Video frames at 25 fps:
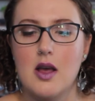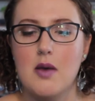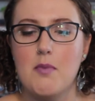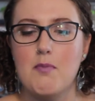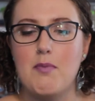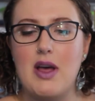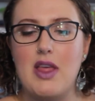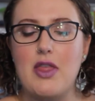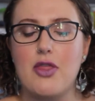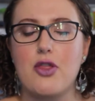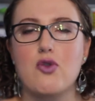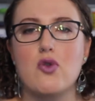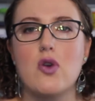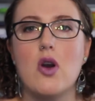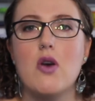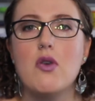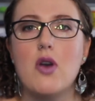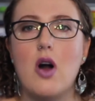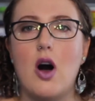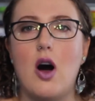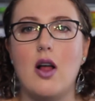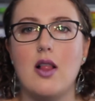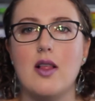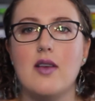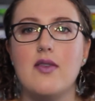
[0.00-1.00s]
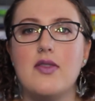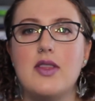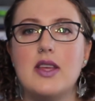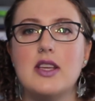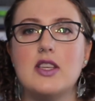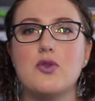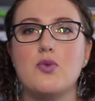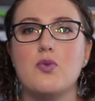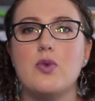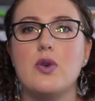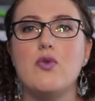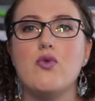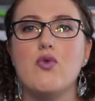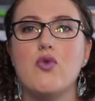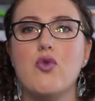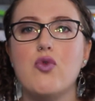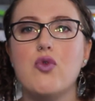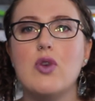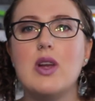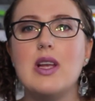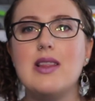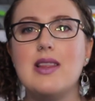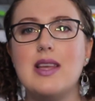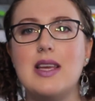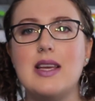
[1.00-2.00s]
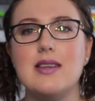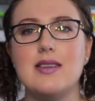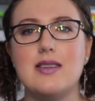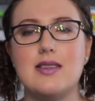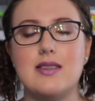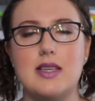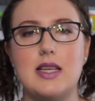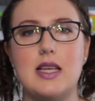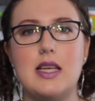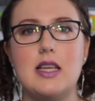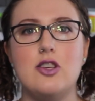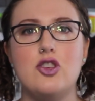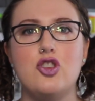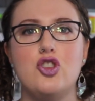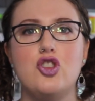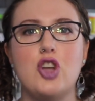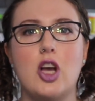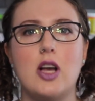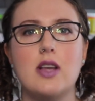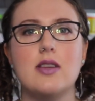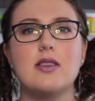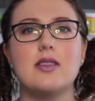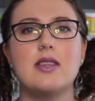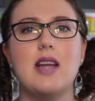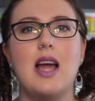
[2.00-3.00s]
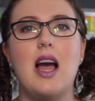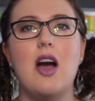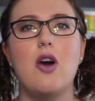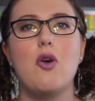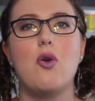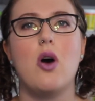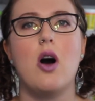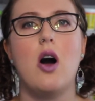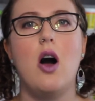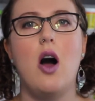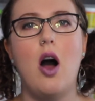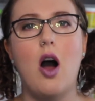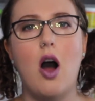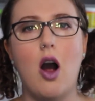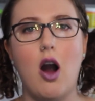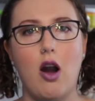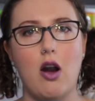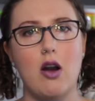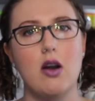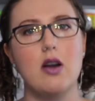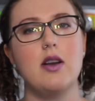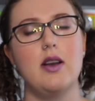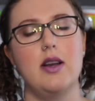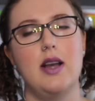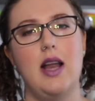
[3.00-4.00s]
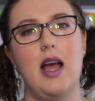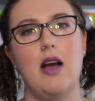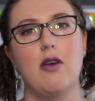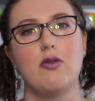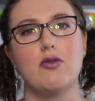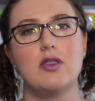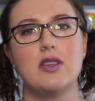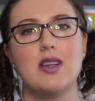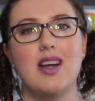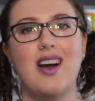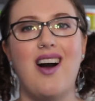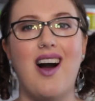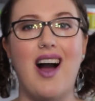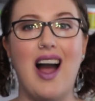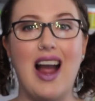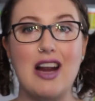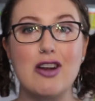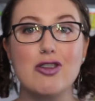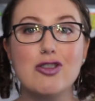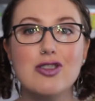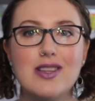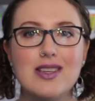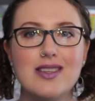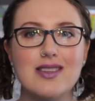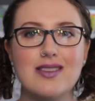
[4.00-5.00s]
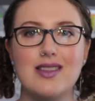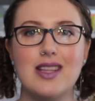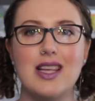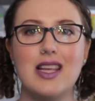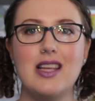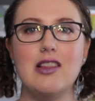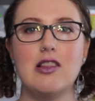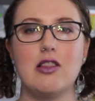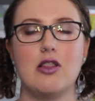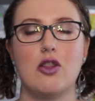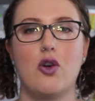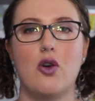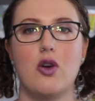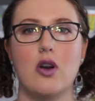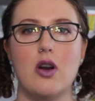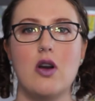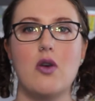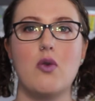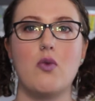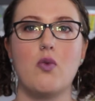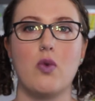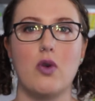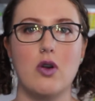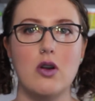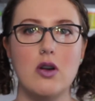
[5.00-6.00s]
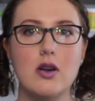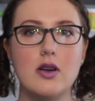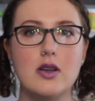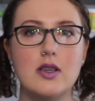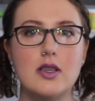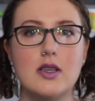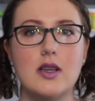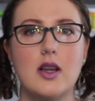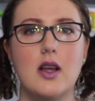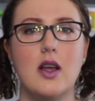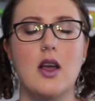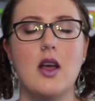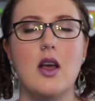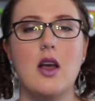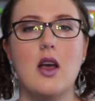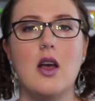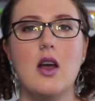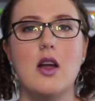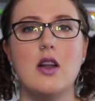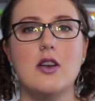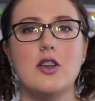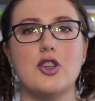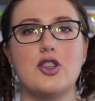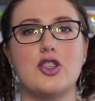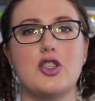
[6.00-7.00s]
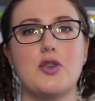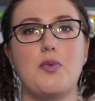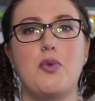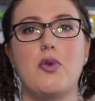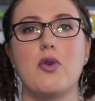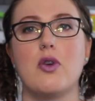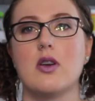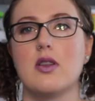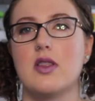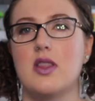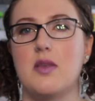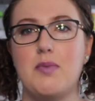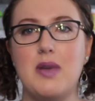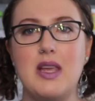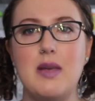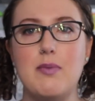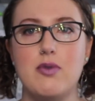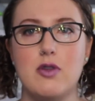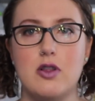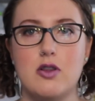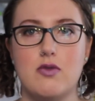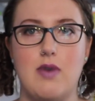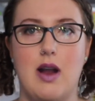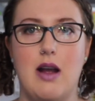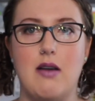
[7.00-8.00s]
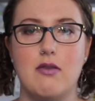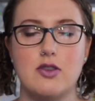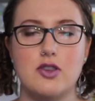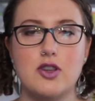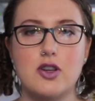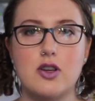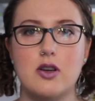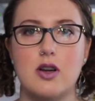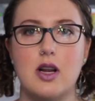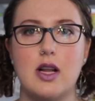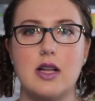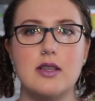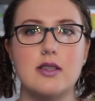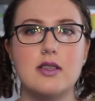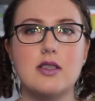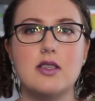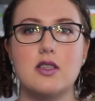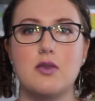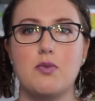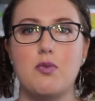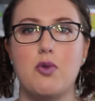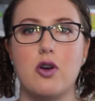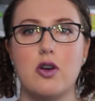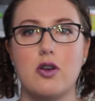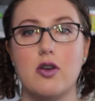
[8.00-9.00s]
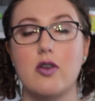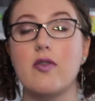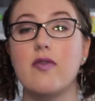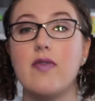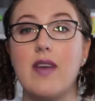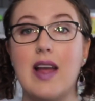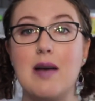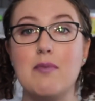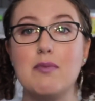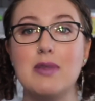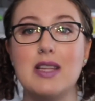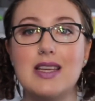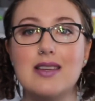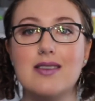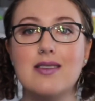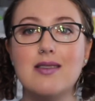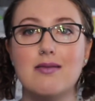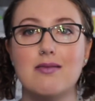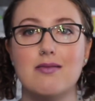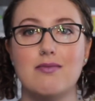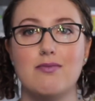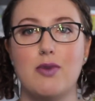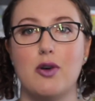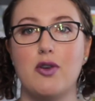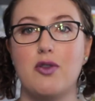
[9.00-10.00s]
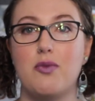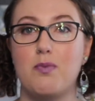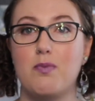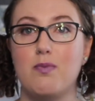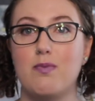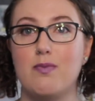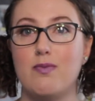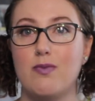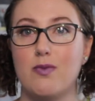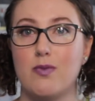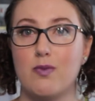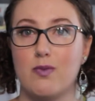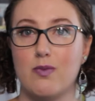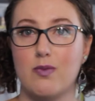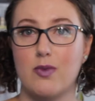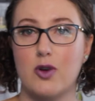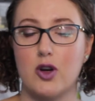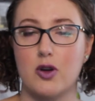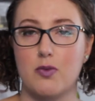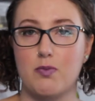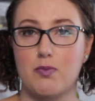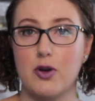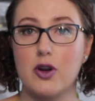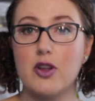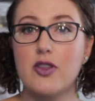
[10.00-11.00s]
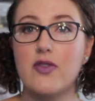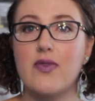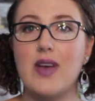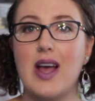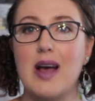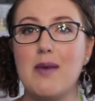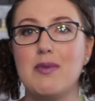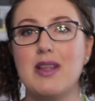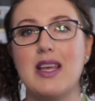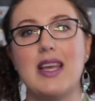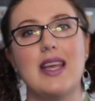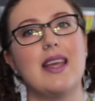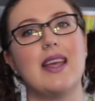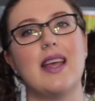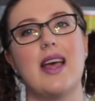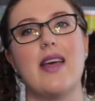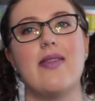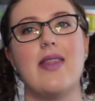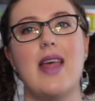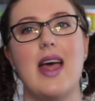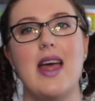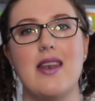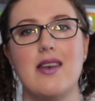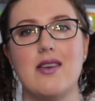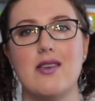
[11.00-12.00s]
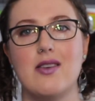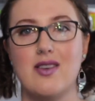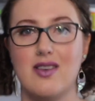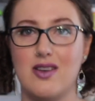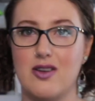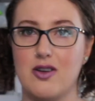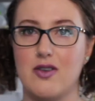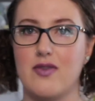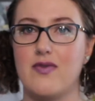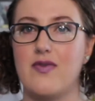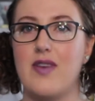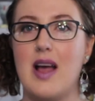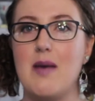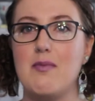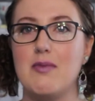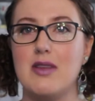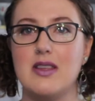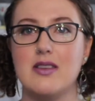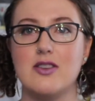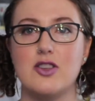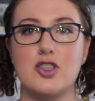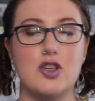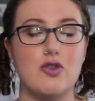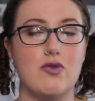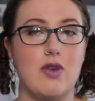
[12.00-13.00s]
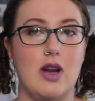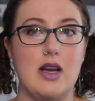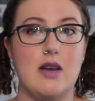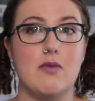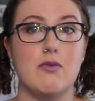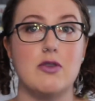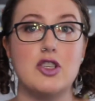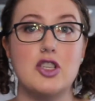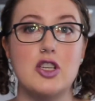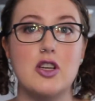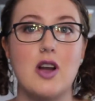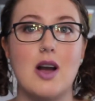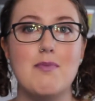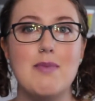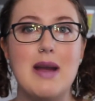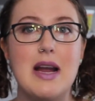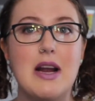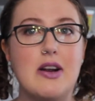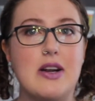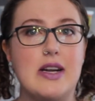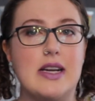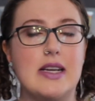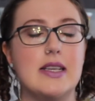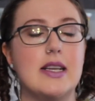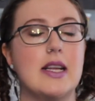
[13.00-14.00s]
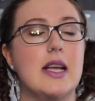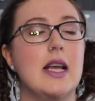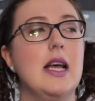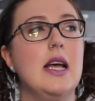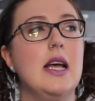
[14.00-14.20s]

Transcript: But throughout all of this, we really see just how hard and how tirelessly Laura worked to support the people around her and support her family, both her birth family and then her family that she created when she got married.